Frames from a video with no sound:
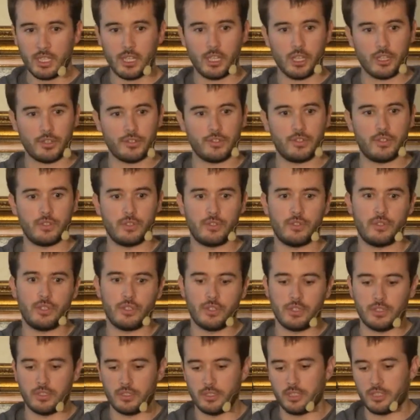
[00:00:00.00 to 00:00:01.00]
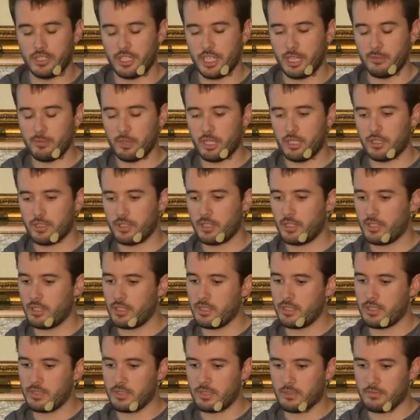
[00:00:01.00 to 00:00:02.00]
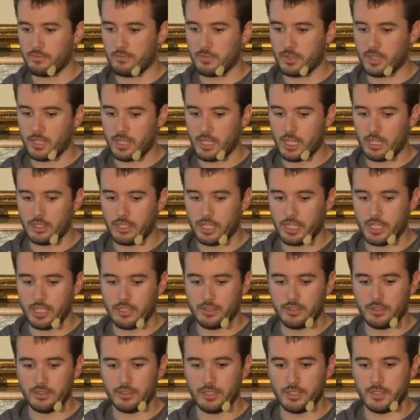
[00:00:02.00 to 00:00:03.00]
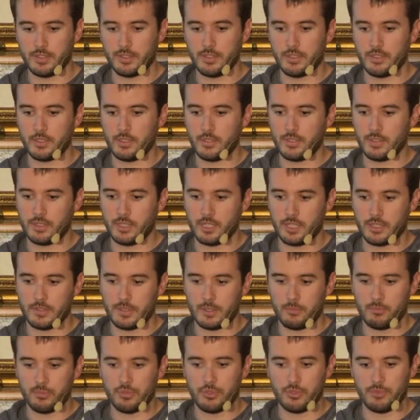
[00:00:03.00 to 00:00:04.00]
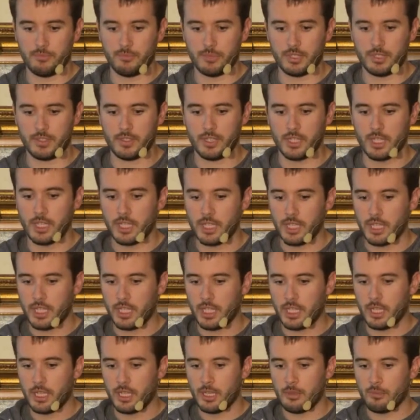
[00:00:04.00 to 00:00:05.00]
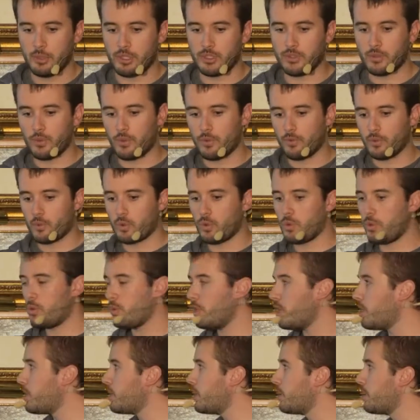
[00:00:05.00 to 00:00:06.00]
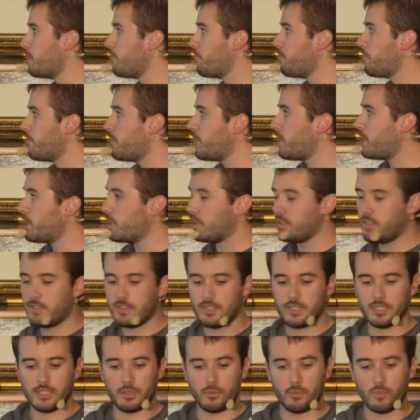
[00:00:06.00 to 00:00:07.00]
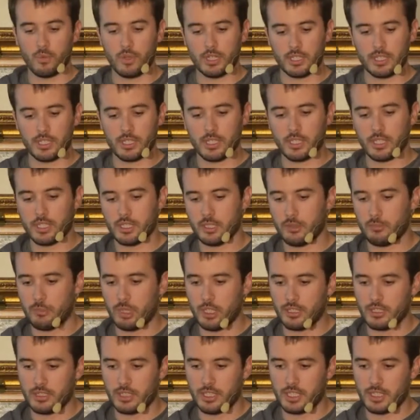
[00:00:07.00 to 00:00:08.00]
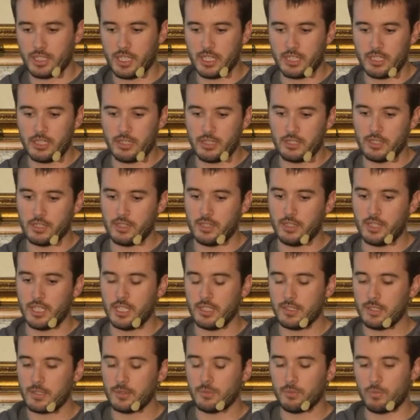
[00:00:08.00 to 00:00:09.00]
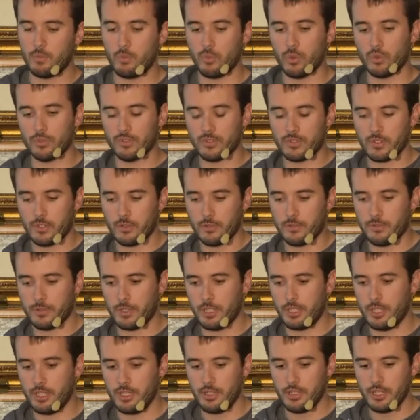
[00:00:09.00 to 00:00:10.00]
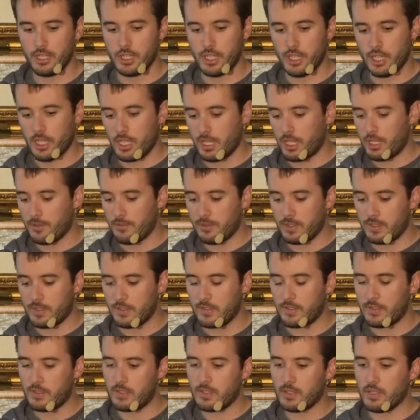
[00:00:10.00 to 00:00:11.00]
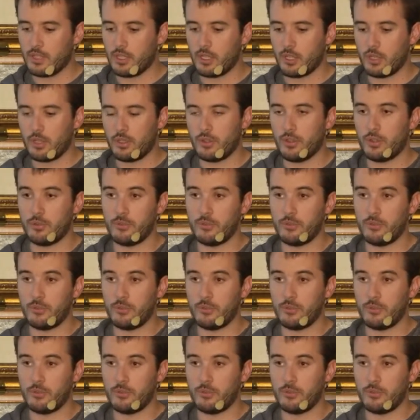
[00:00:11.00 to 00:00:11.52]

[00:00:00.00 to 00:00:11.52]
also the JMalloc allocator is a nice improvement. But overall, there is still one bottleneck that this won't solve for you if it's the